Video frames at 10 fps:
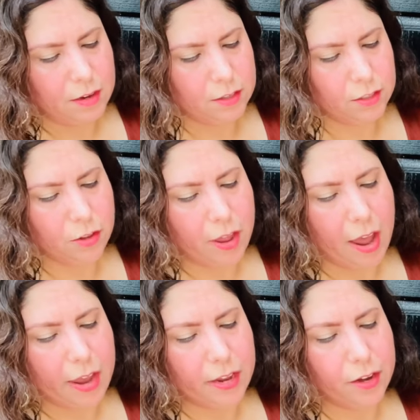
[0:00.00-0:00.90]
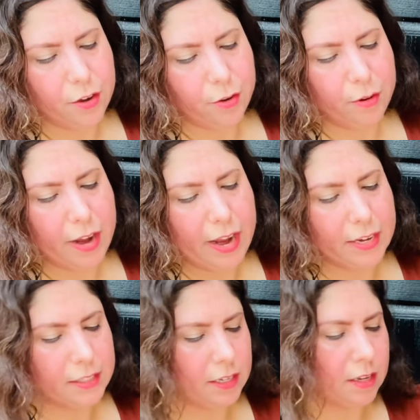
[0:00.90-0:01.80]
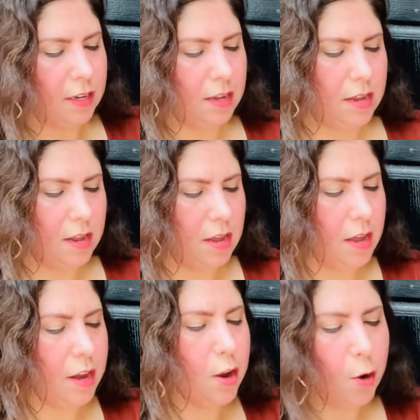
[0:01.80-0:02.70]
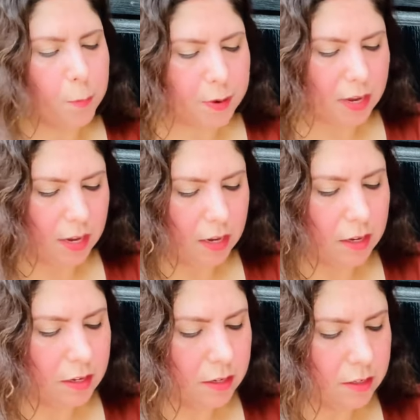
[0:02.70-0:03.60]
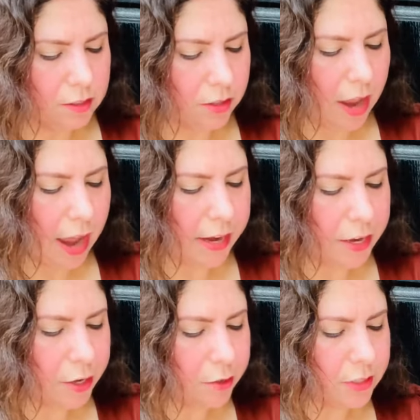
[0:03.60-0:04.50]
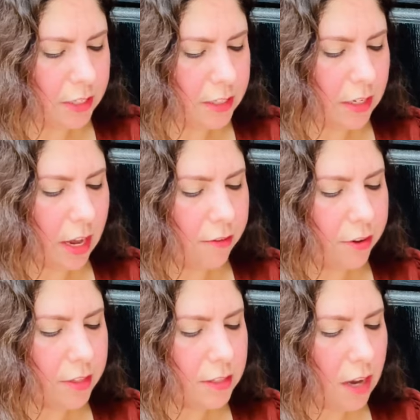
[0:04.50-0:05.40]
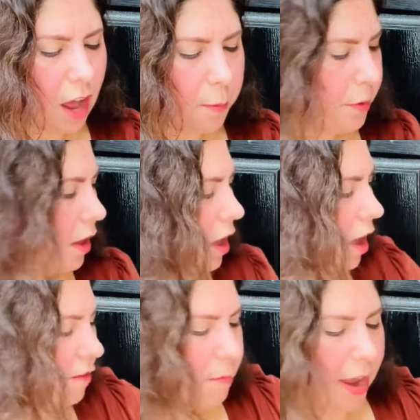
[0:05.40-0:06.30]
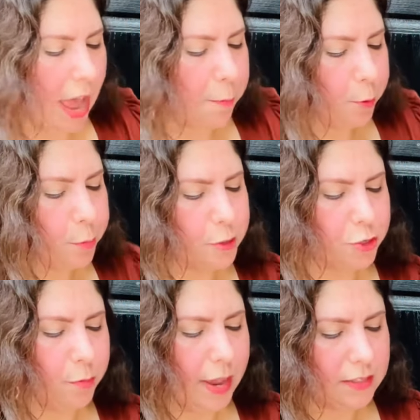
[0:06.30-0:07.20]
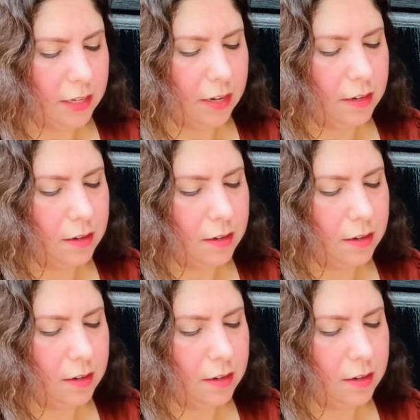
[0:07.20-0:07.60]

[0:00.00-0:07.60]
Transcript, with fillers: so that I can create an opening so that I can use it to cover the top of my apple bushel basket.